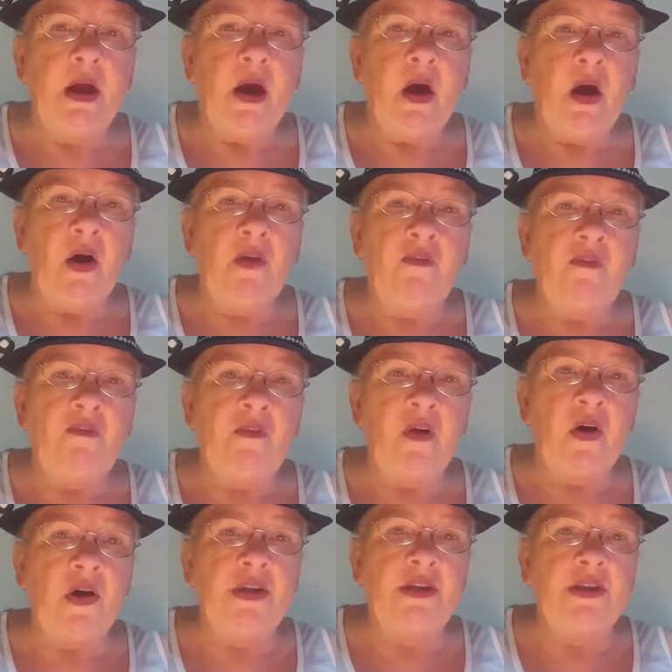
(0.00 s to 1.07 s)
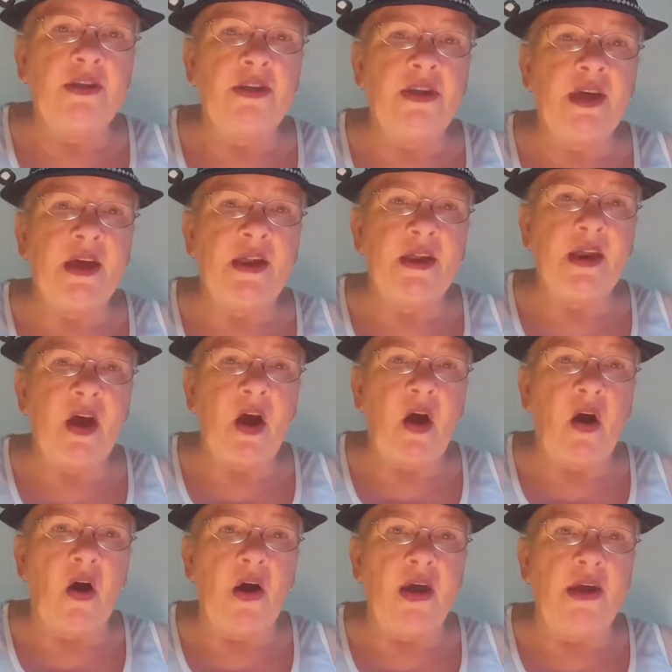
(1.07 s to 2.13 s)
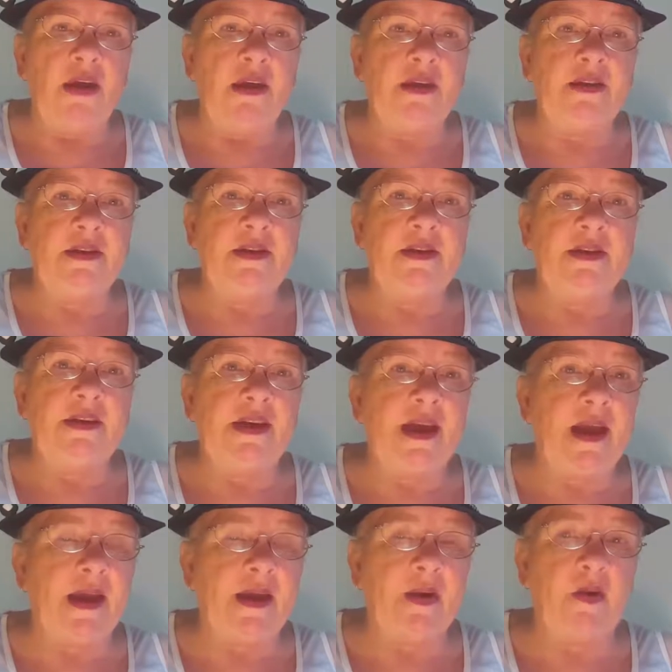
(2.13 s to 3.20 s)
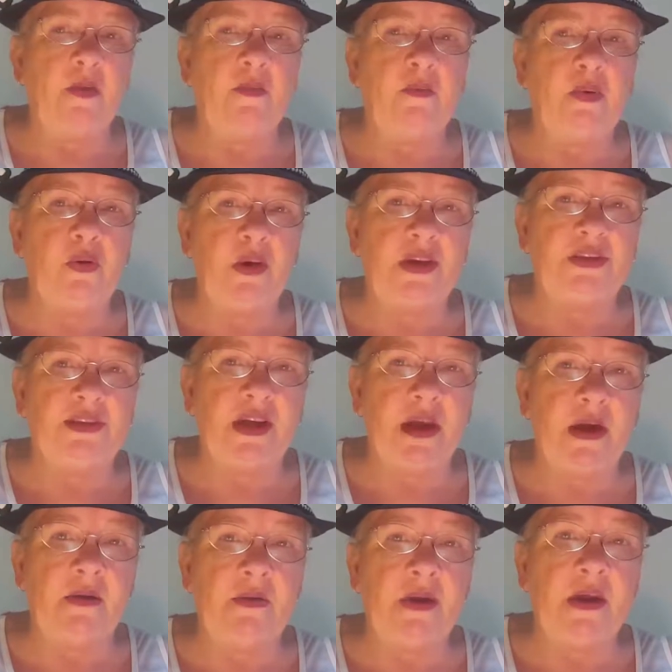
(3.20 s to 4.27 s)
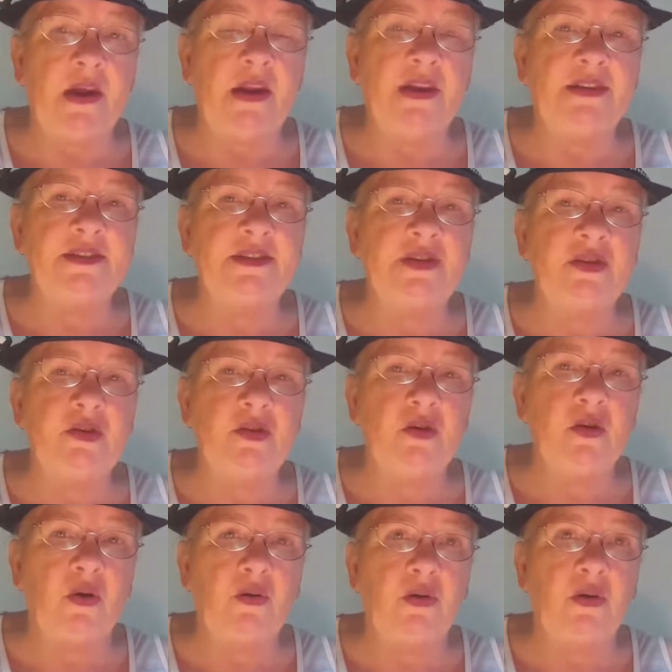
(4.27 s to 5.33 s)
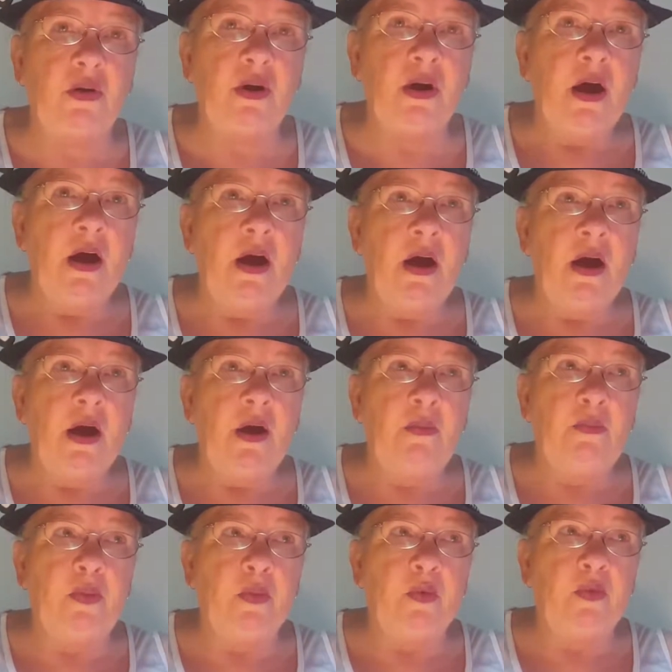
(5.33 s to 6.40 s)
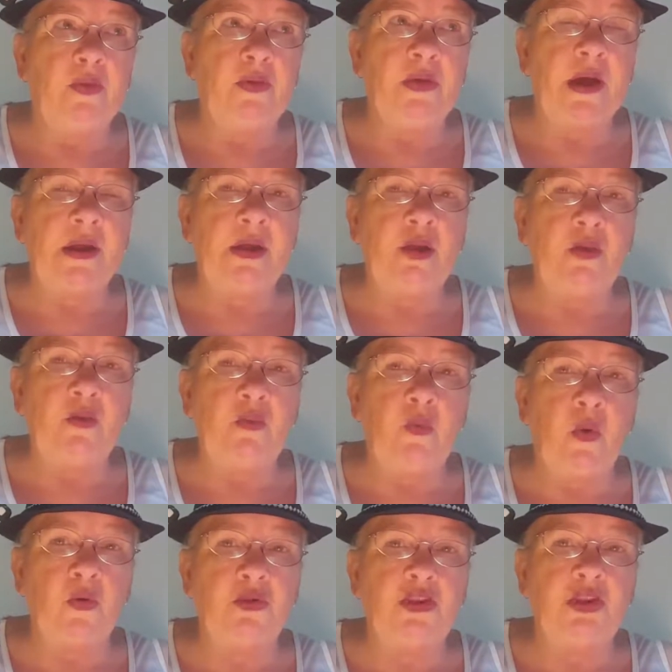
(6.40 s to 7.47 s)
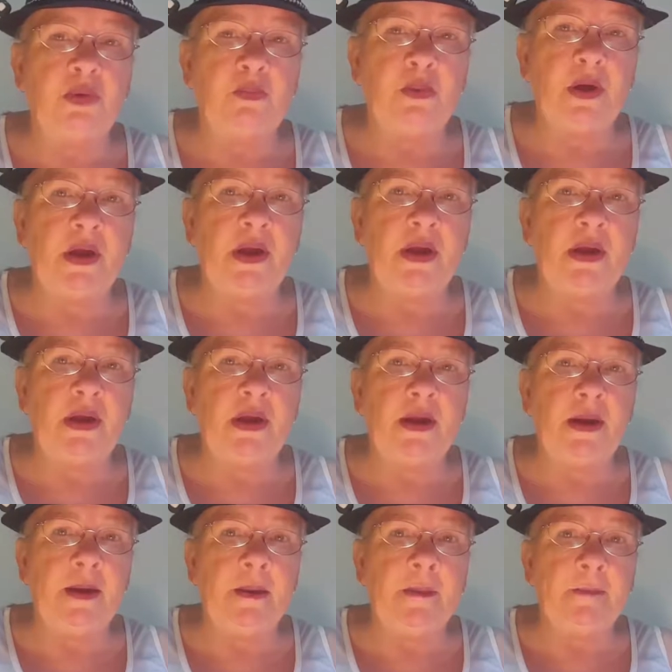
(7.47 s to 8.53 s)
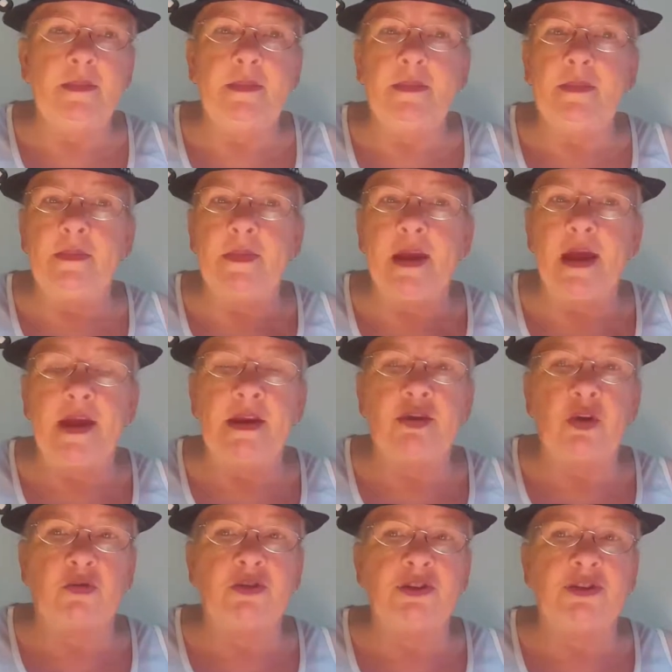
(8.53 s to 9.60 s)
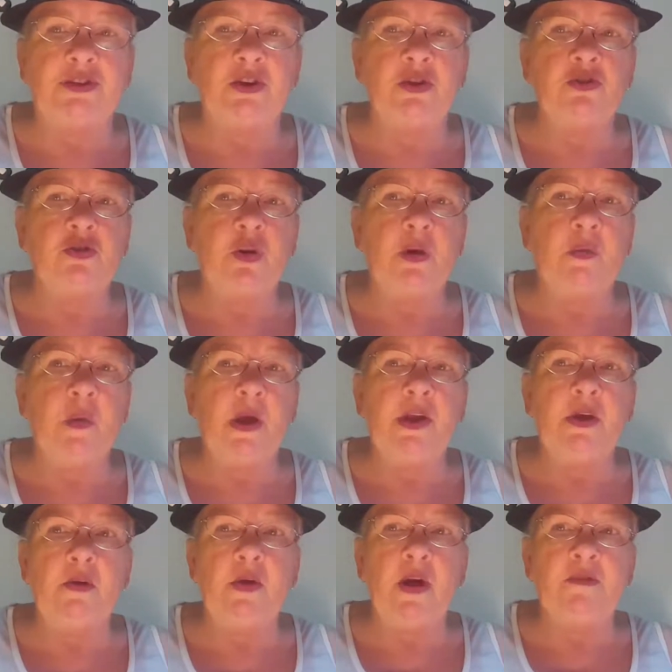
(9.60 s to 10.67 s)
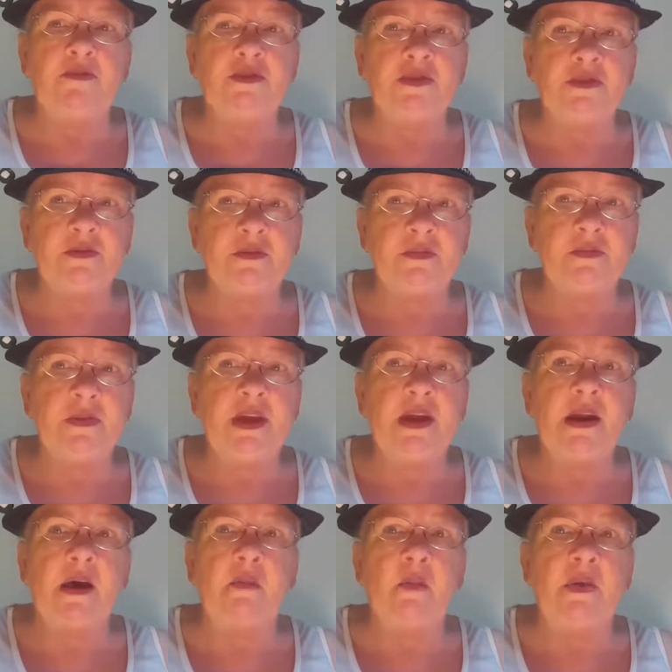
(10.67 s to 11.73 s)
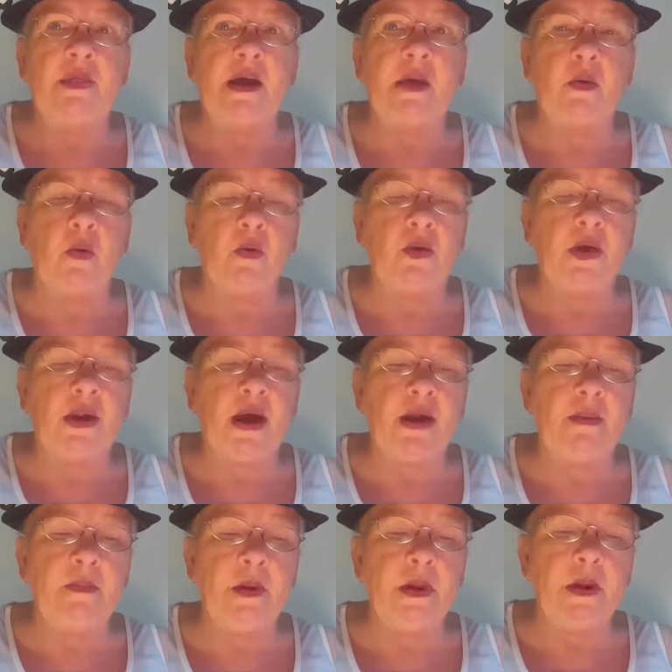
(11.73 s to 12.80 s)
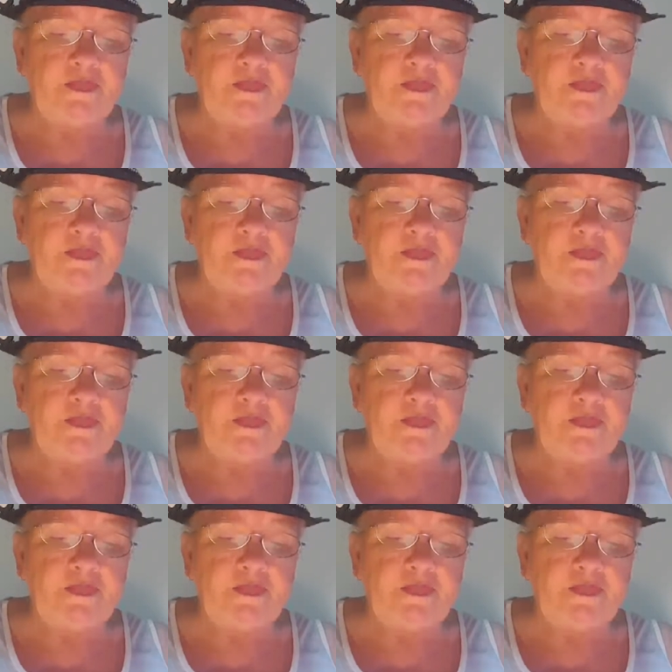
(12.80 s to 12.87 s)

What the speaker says: I find that I cannot put it down. It is not a book that you want to be at a doctor's surgery where you have to get up when they call your name.